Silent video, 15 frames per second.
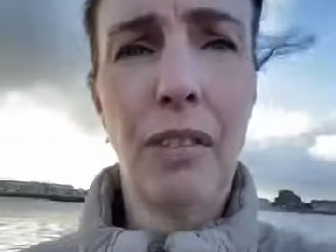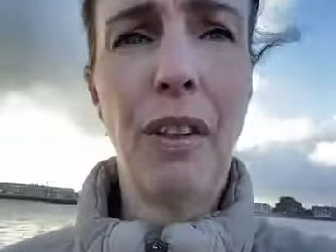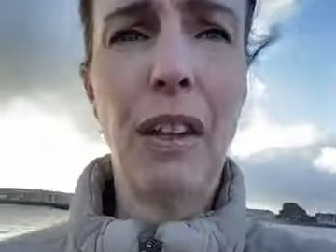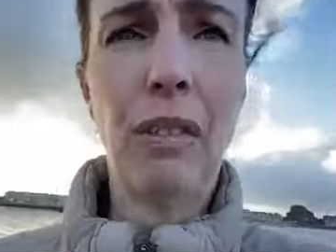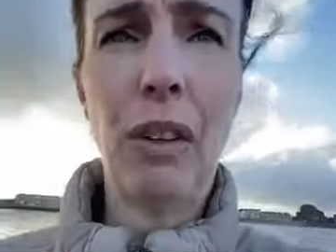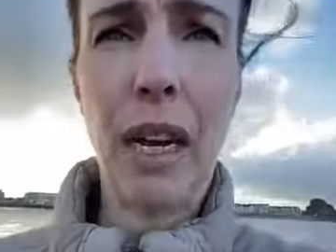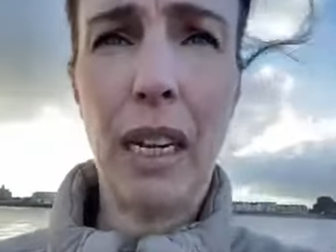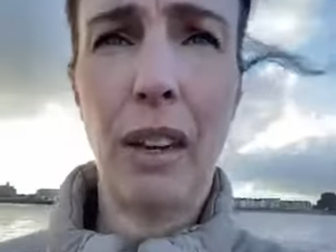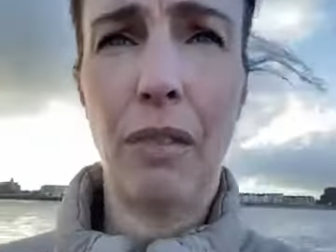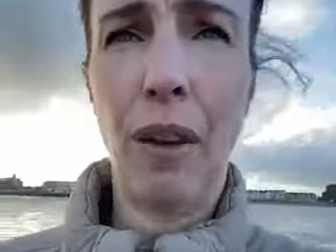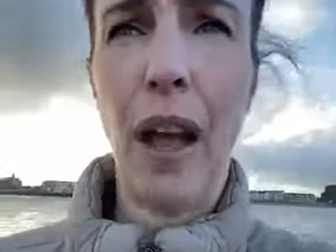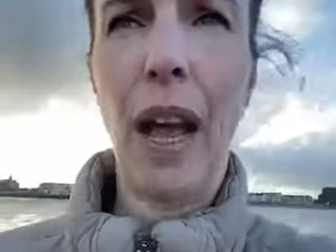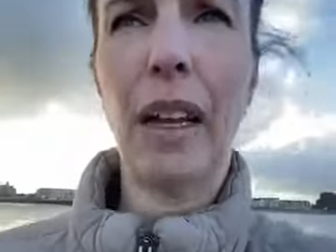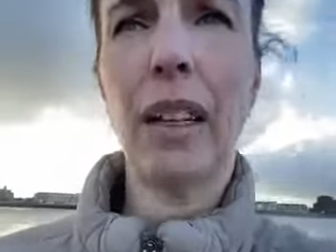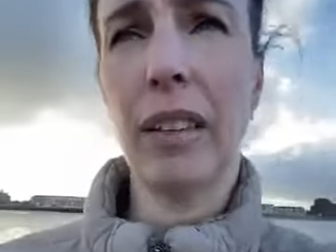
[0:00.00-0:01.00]
They feel really
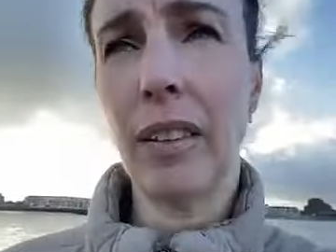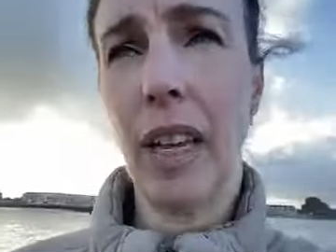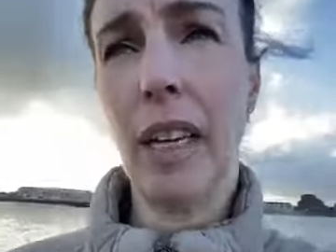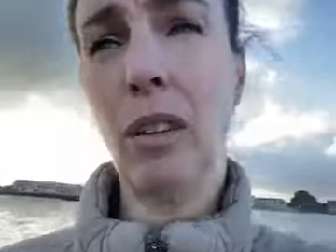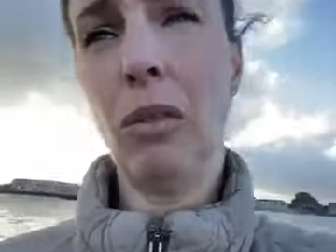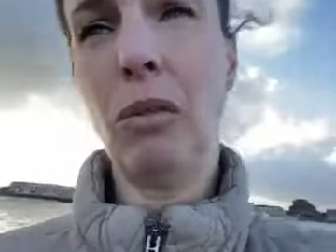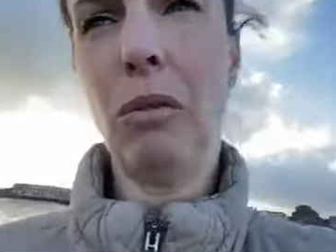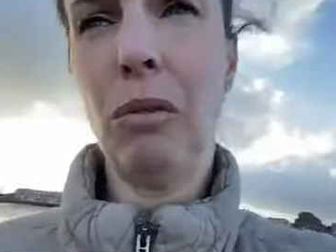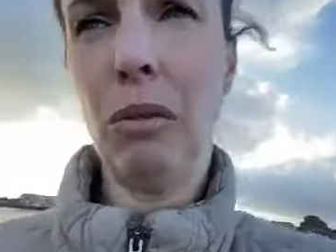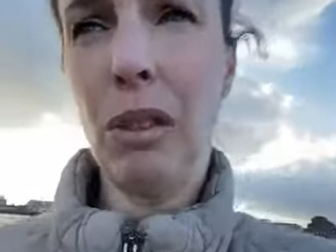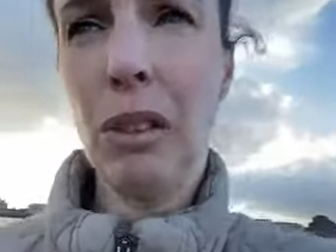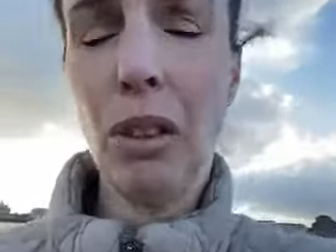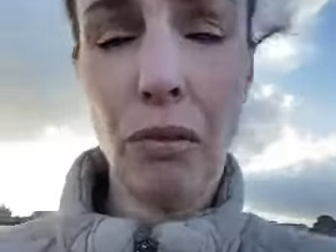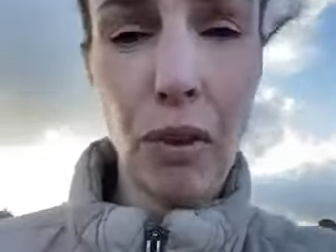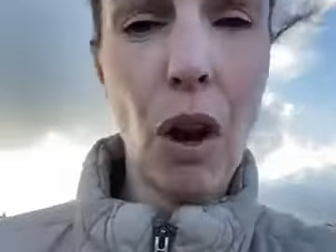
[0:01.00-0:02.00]
fat, and I say,
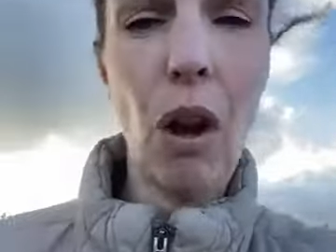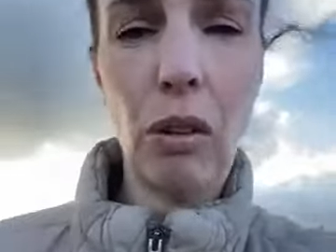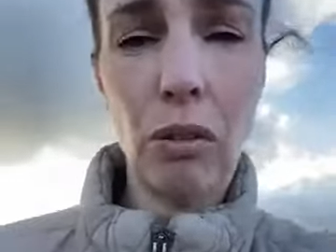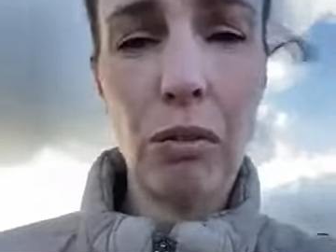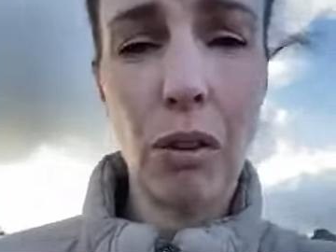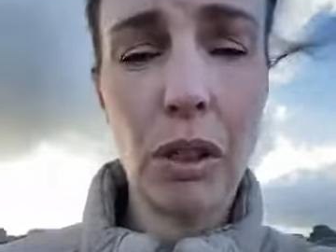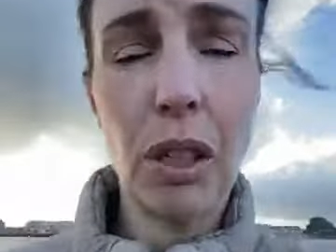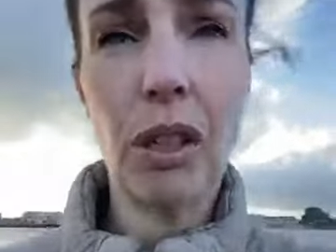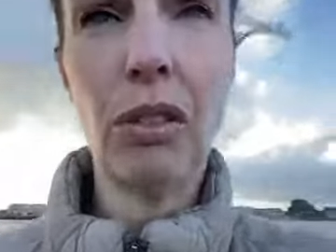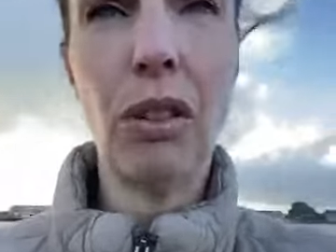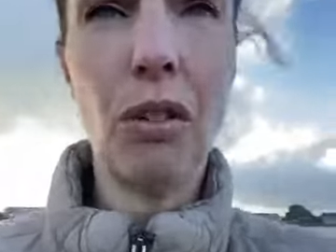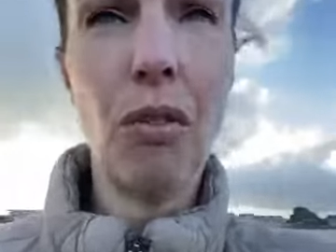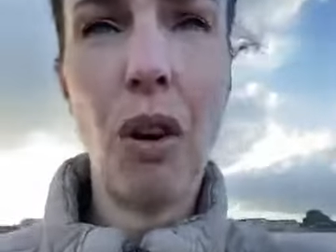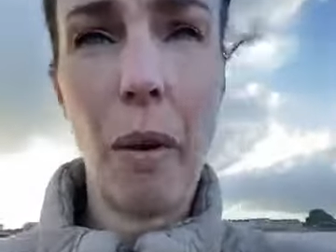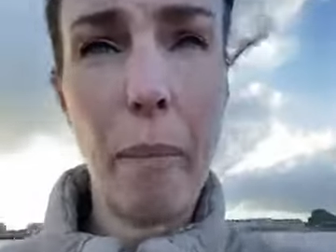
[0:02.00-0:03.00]
"You've got a,
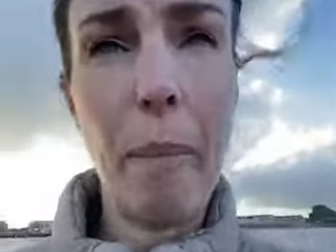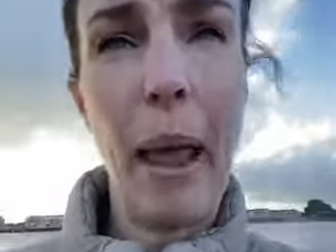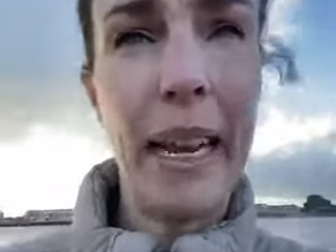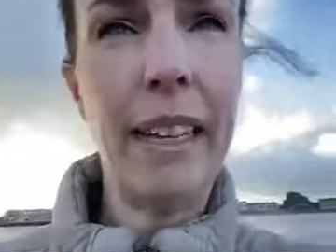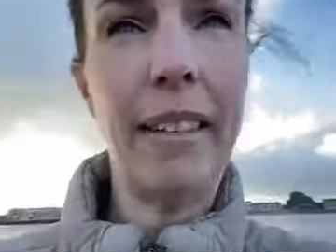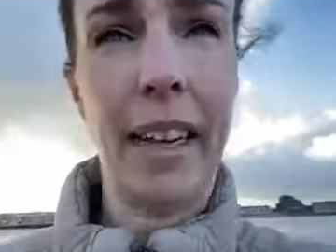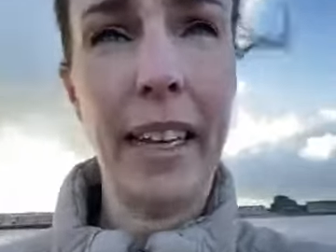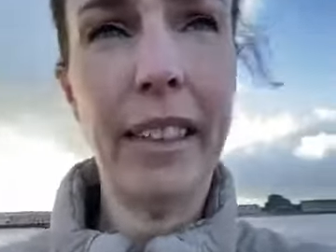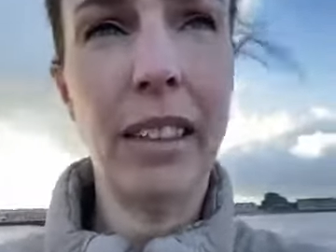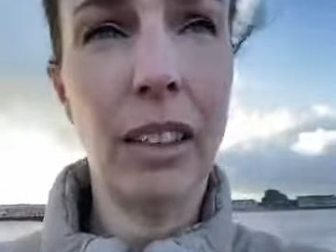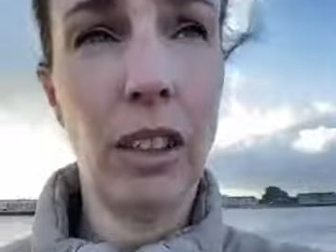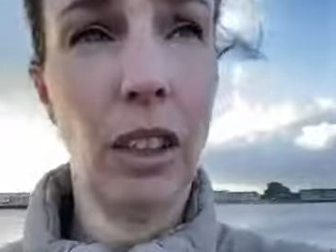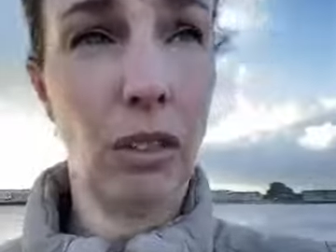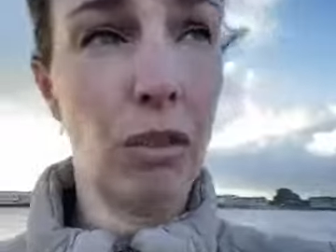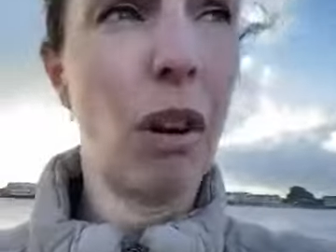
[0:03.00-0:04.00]
you're
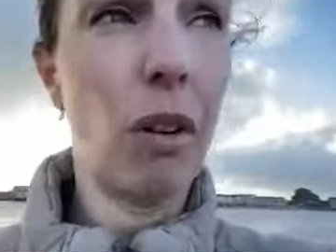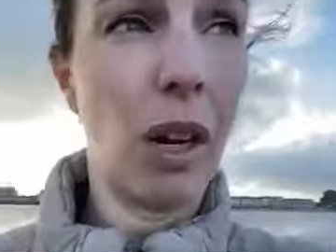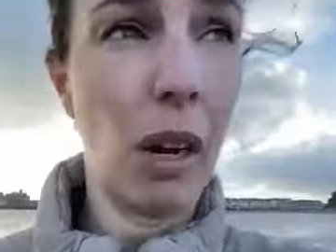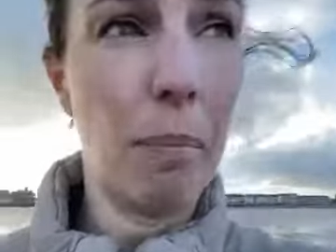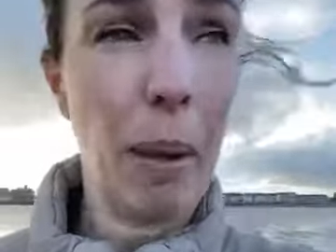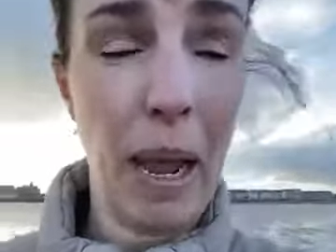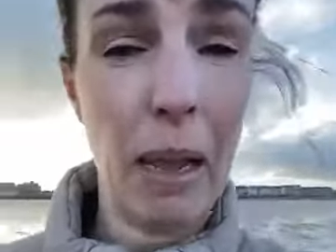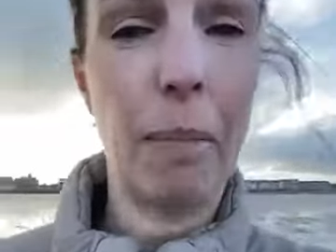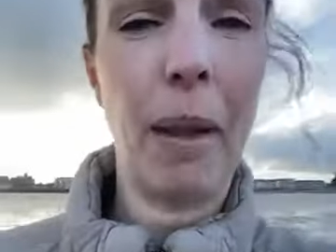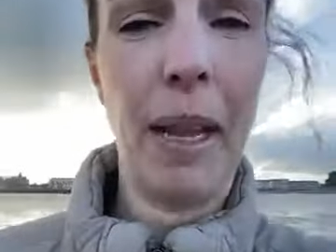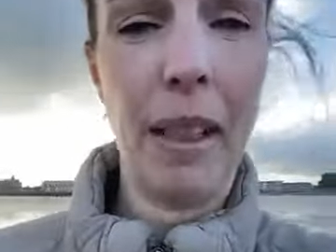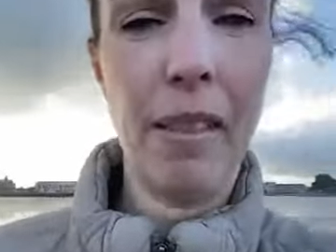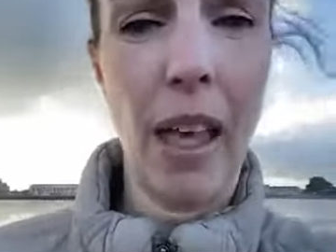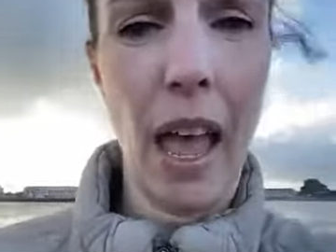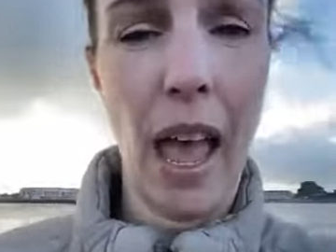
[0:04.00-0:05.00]
amazing. You're growing a
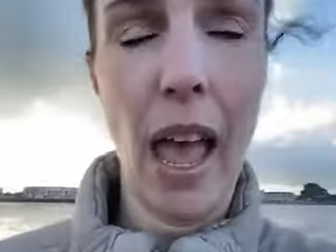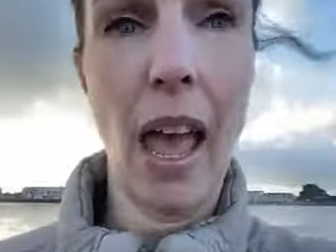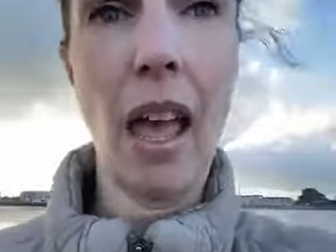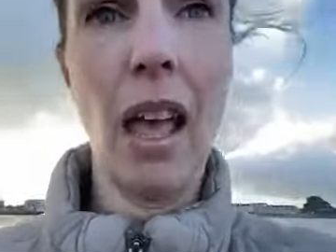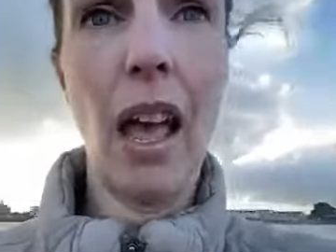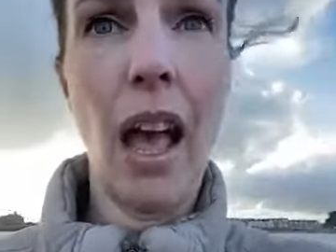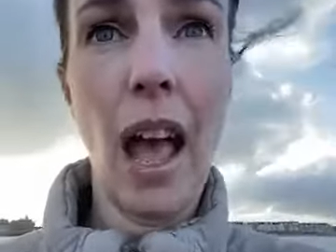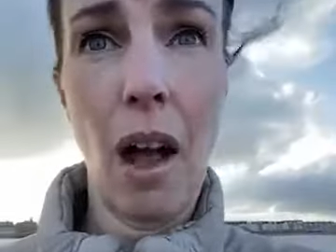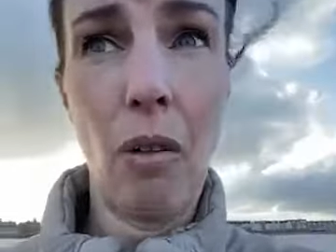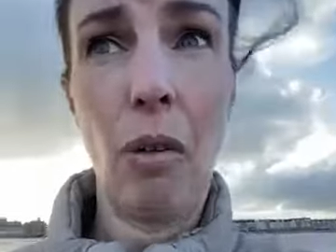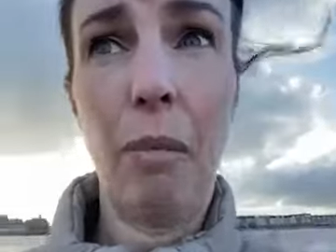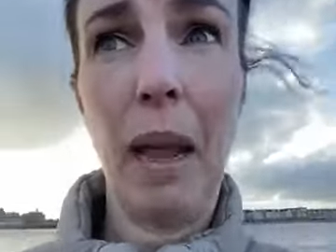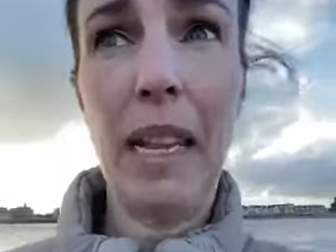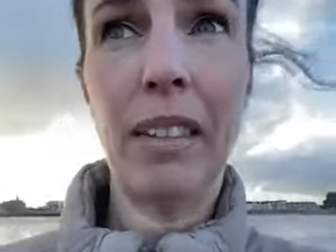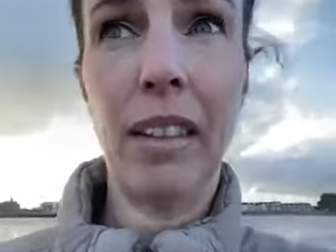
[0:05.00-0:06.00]
baby in there.
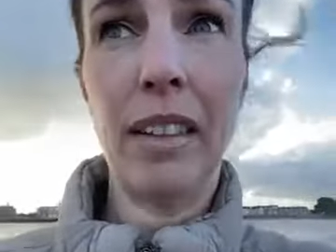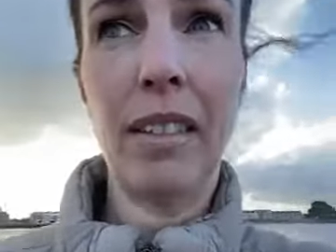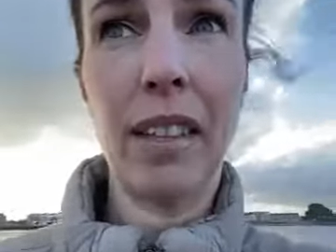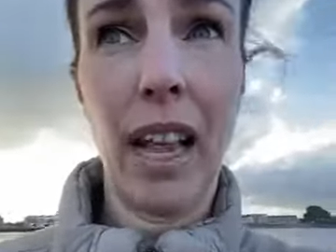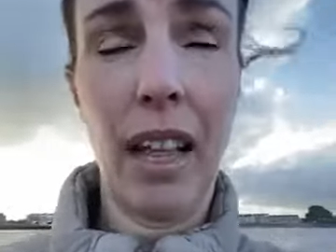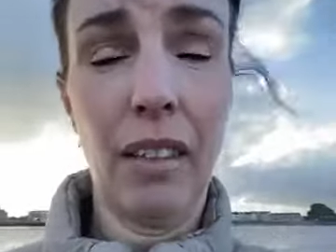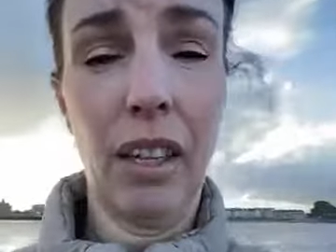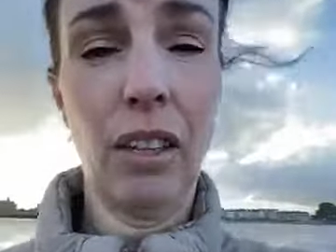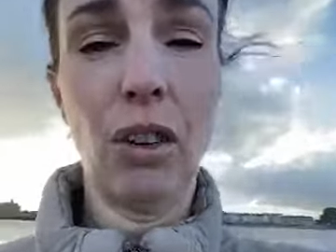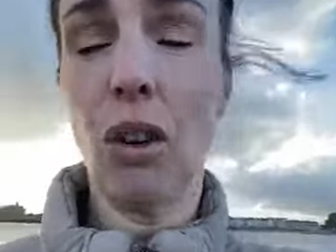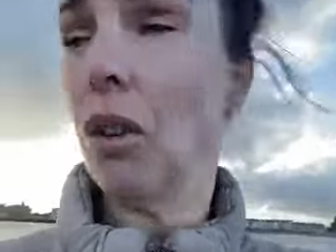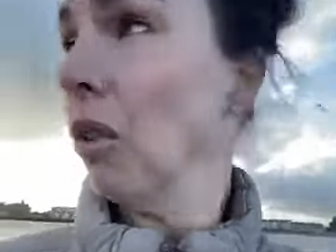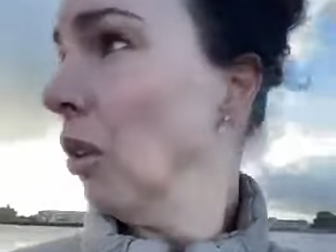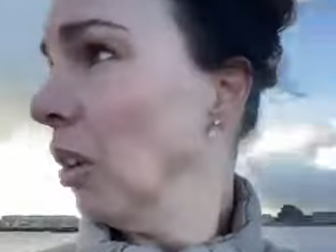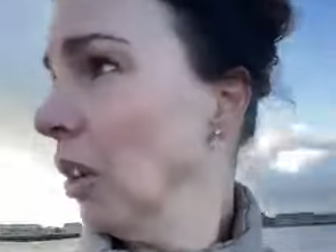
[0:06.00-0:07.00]
How amazing is that? That
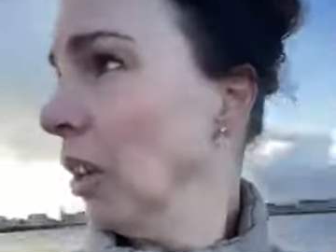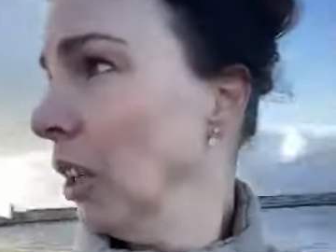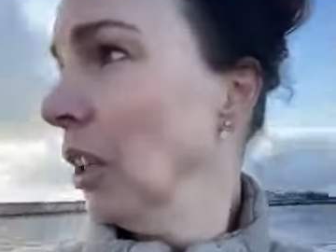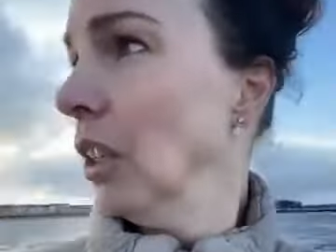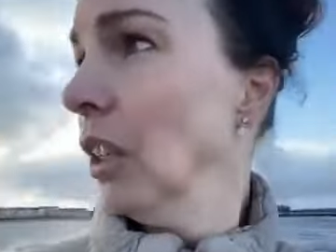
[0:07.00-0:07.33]
you're